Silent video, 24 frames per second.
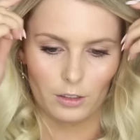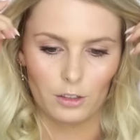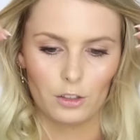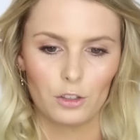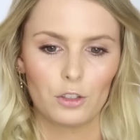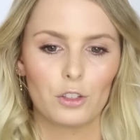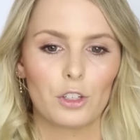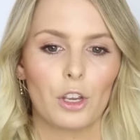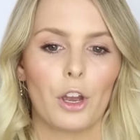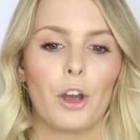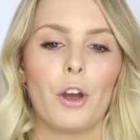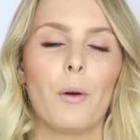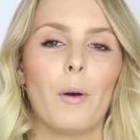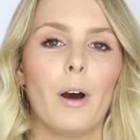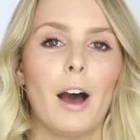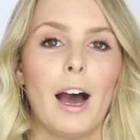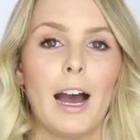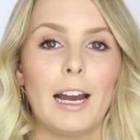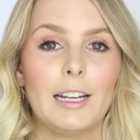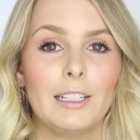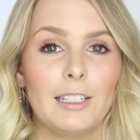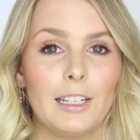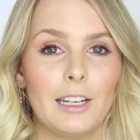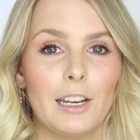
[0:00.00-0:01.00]
So
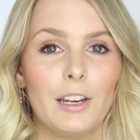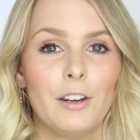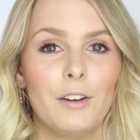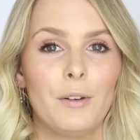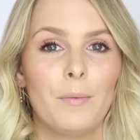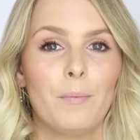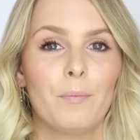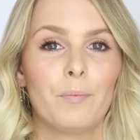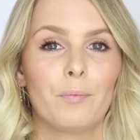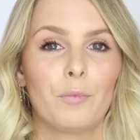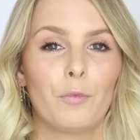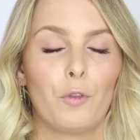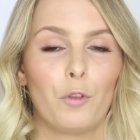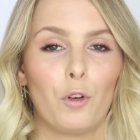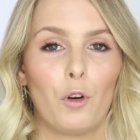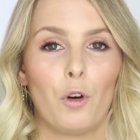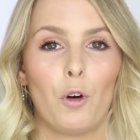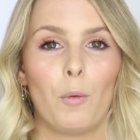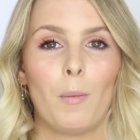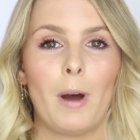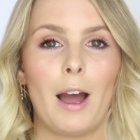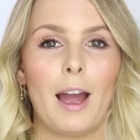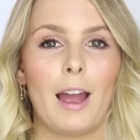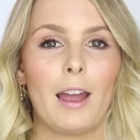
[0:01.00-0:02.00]
I did
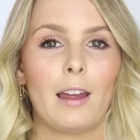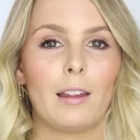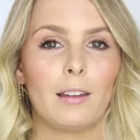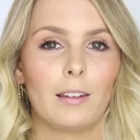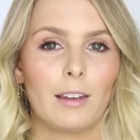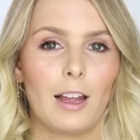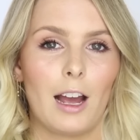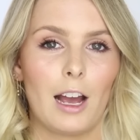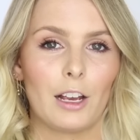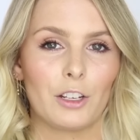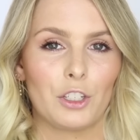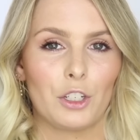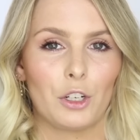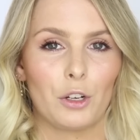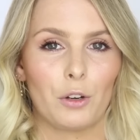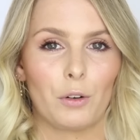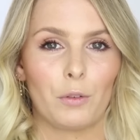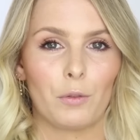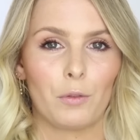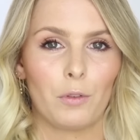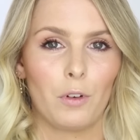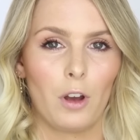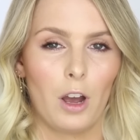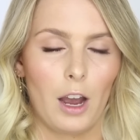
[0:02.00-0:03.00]
for my last year
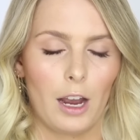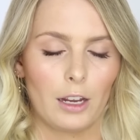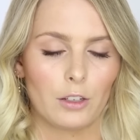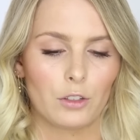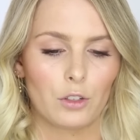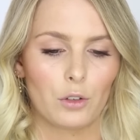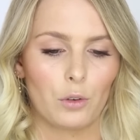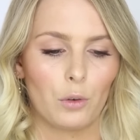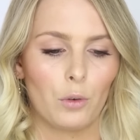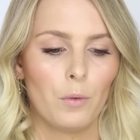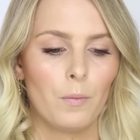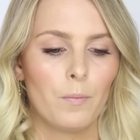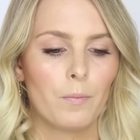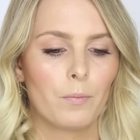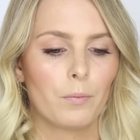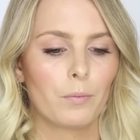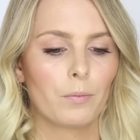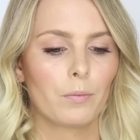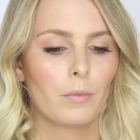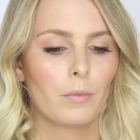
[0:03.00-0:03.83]
of high school.